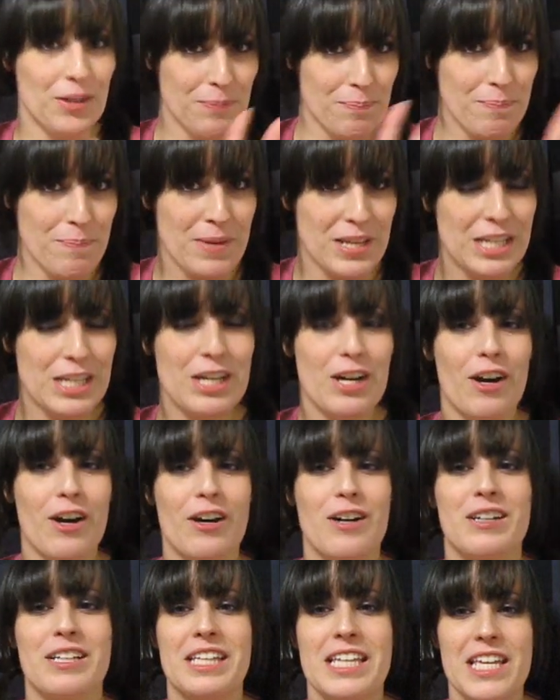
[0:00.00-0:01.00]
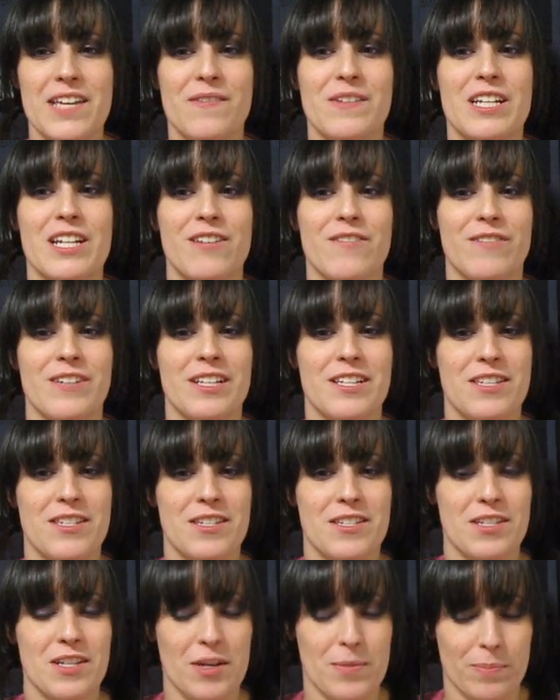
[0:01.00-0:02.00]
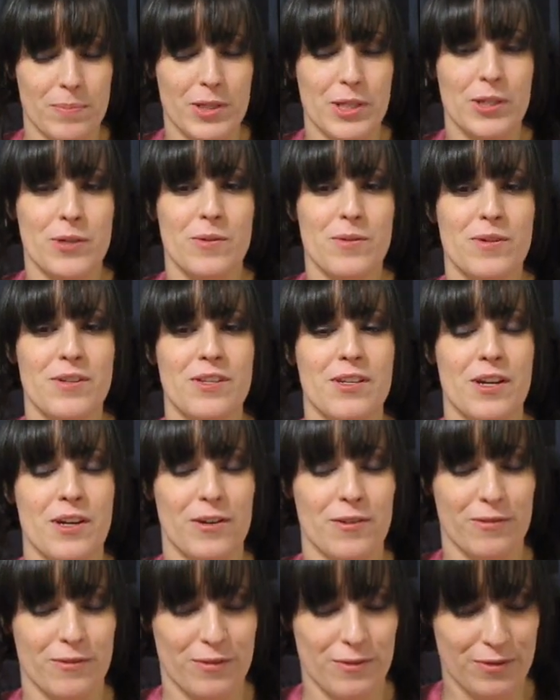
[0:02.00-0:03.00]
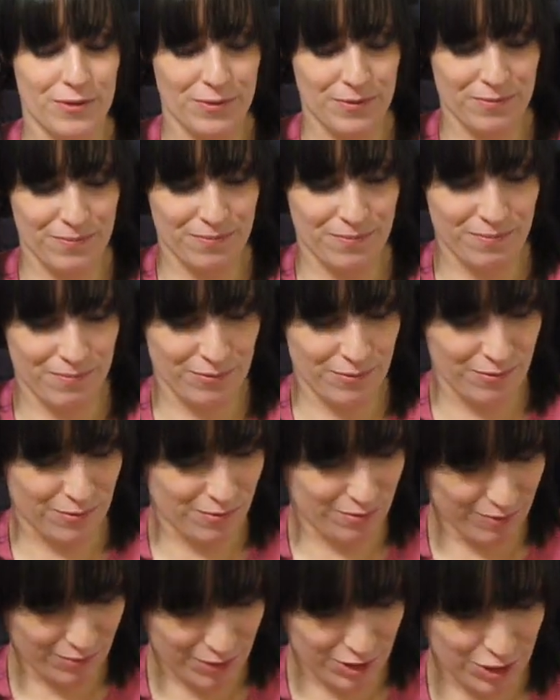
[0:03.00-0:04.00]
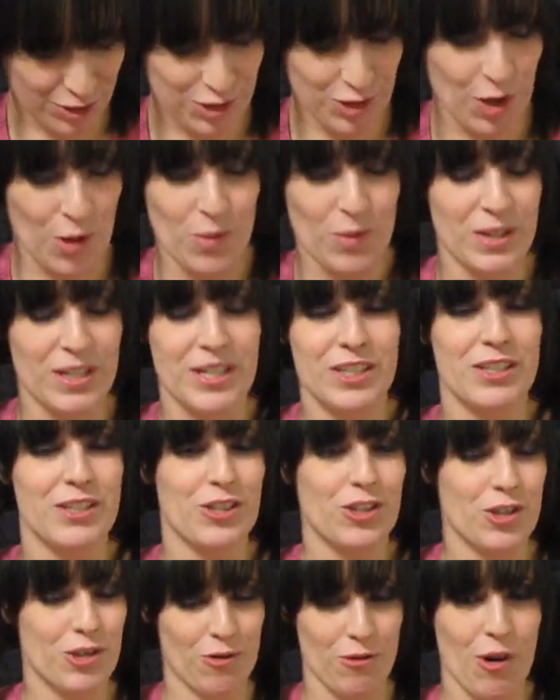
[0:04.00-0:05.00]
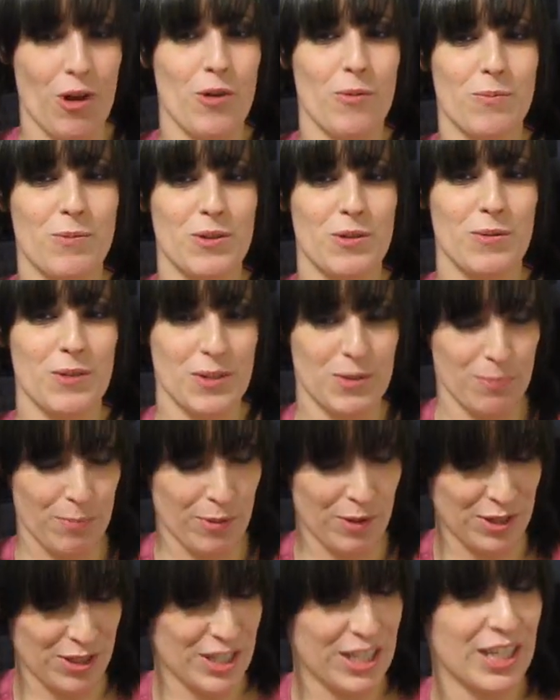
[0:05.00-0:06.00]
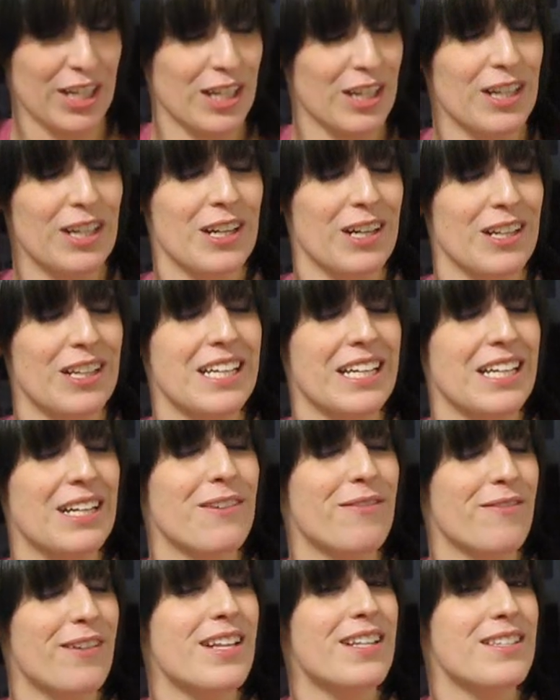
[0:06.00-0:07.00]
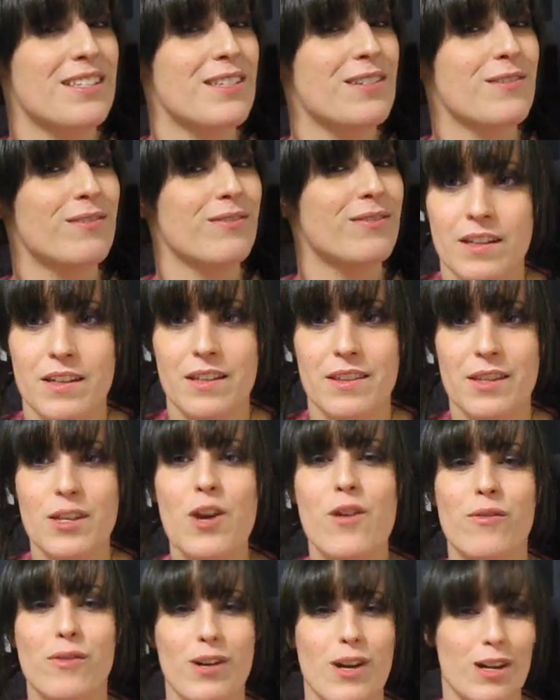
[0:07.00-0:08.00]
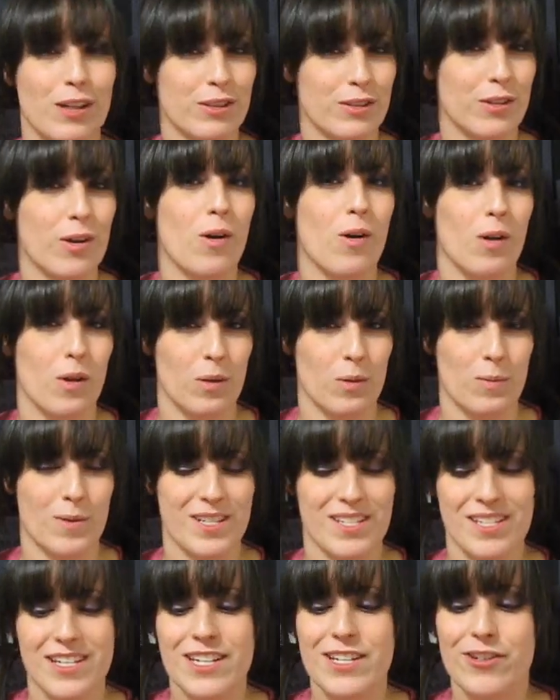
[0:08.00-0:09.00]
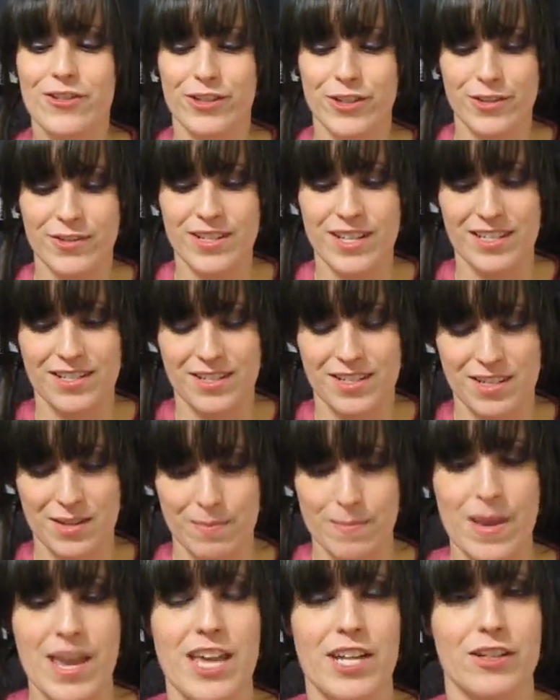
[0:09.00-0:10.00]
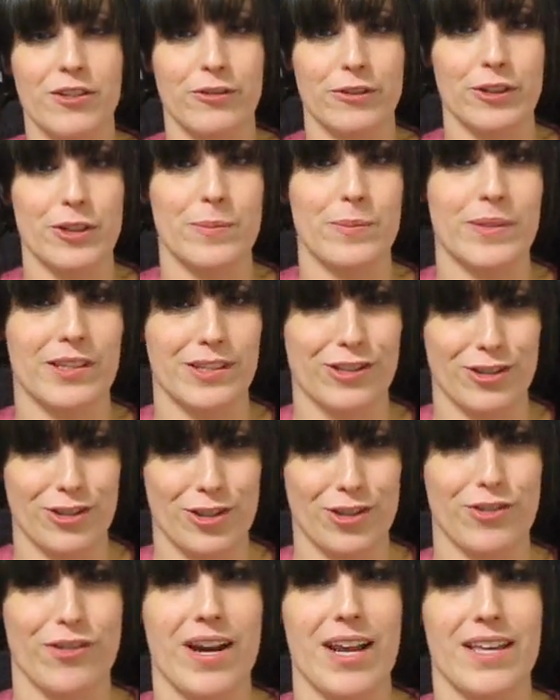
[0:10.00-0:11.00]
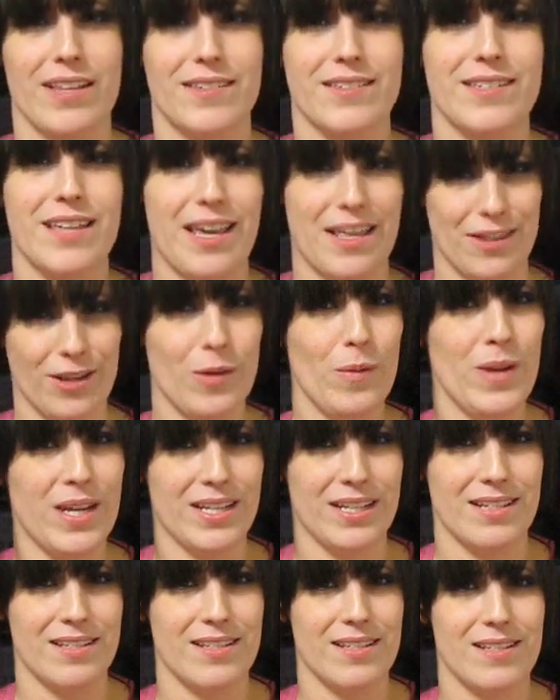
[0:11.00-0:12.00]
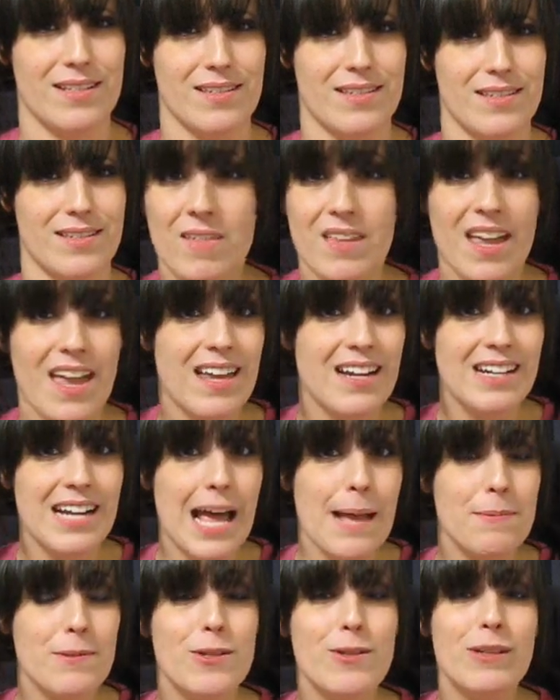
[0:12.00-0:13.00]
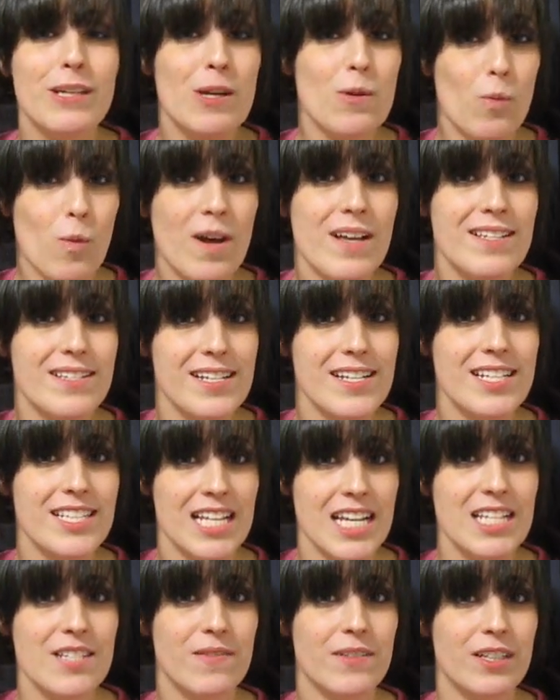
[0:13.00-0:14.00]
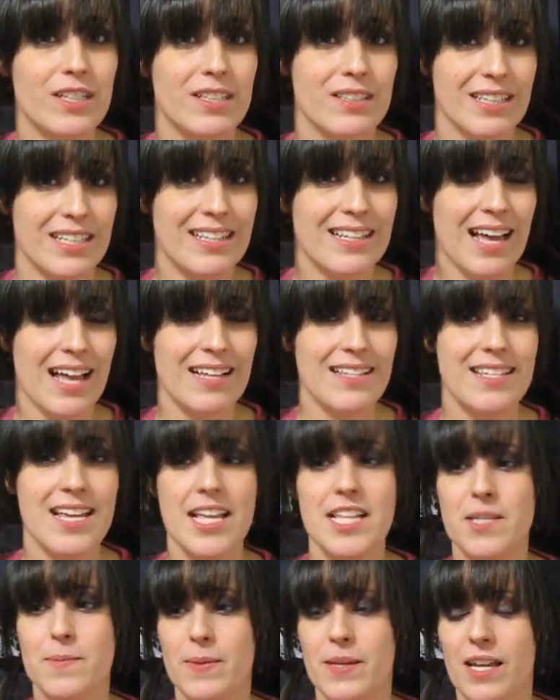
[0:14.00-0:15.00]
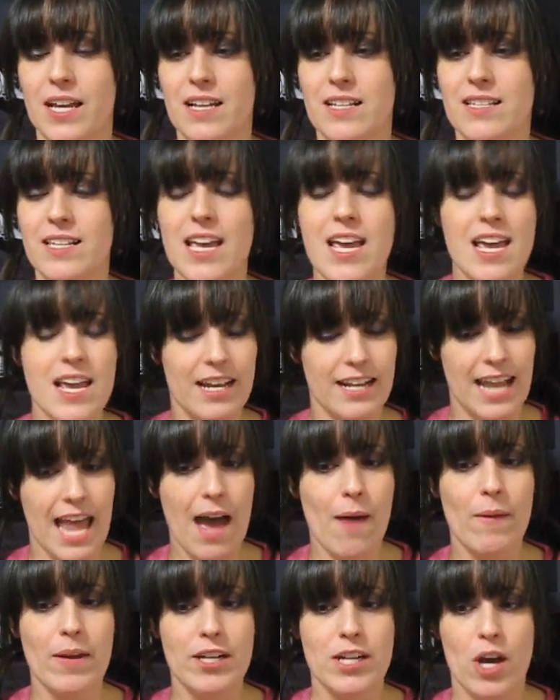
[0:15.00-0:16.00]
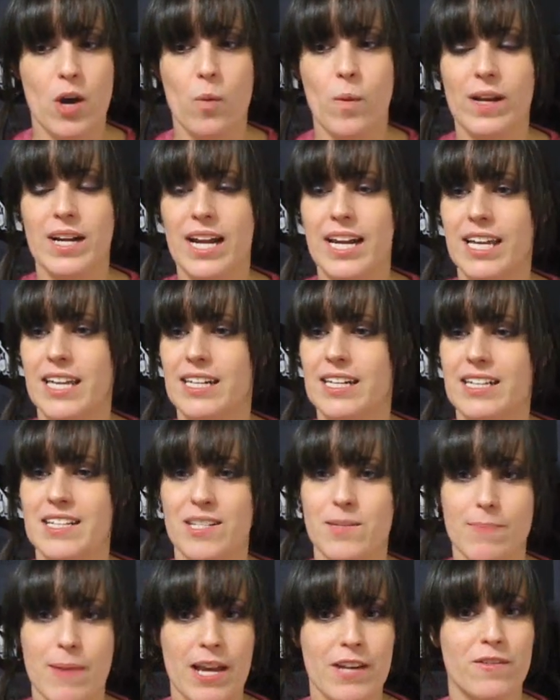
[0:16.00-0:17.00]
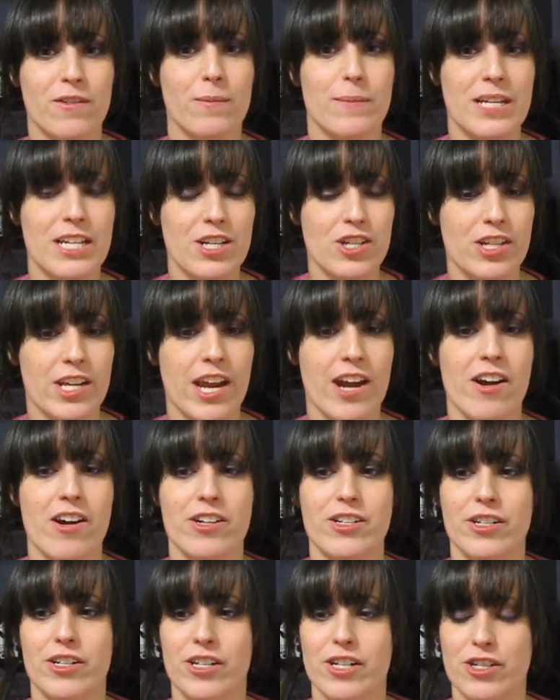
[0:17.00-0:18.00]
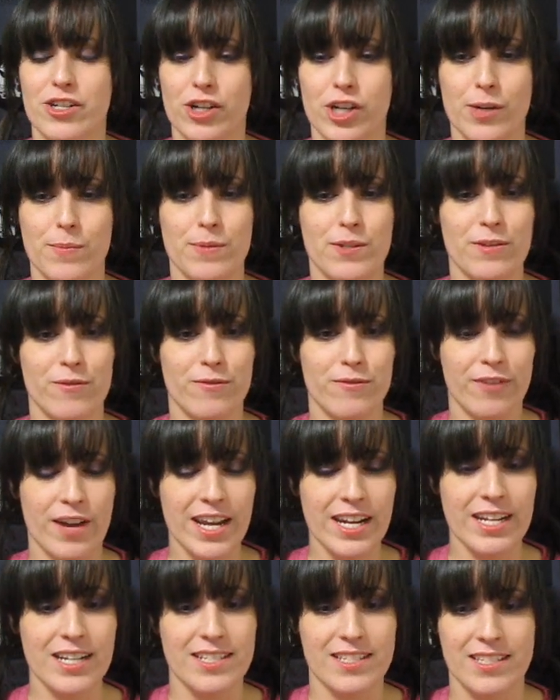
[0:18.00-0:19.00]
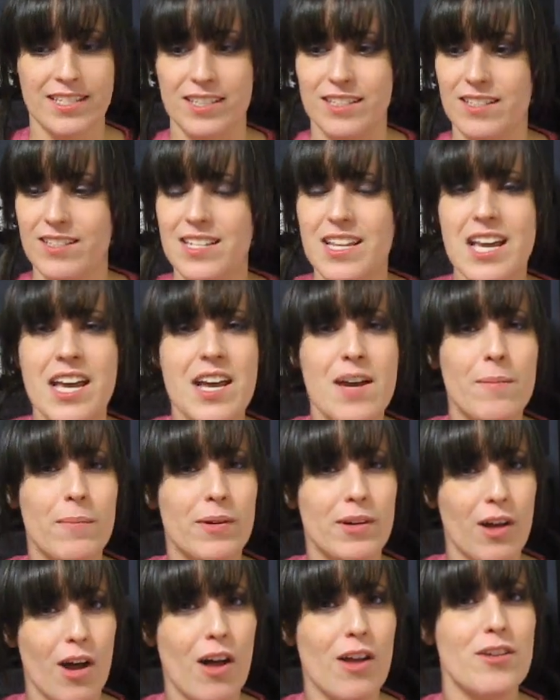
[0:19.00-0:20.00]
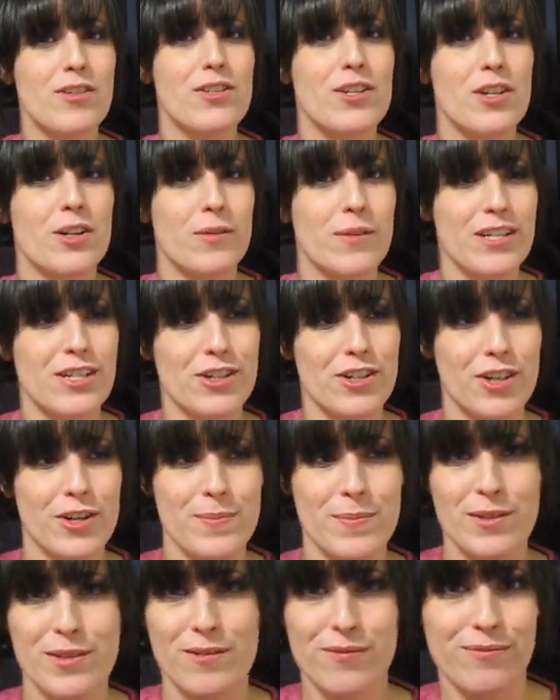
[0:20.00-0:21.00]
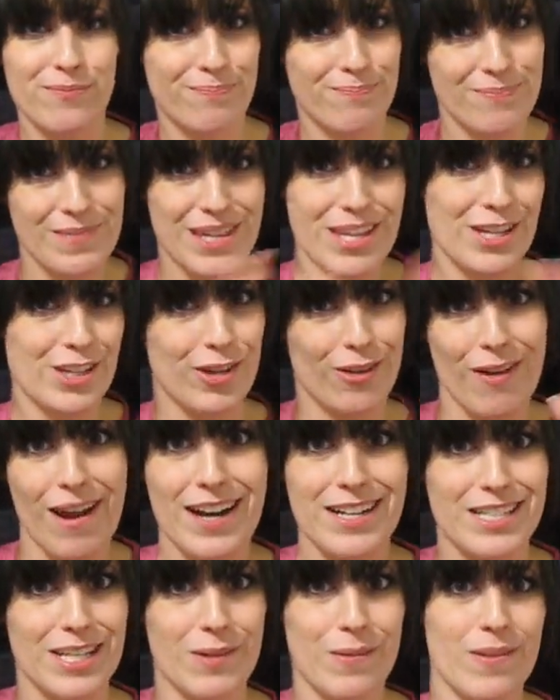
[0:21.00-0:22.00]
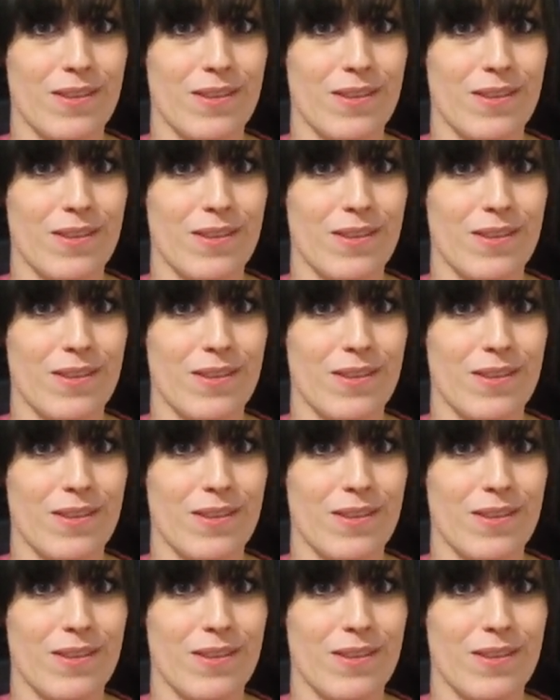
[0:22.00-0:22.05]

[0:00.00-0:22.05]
mini-arc, even if its abuse of shonen tropes was particularly offensive. The overall goal was to introduce us to the main group and their strengths and their weaknesses. And it absolutely was successful in that sense, because now I know what I can expect from each character in terms of fighting skills, but also in terms of interacting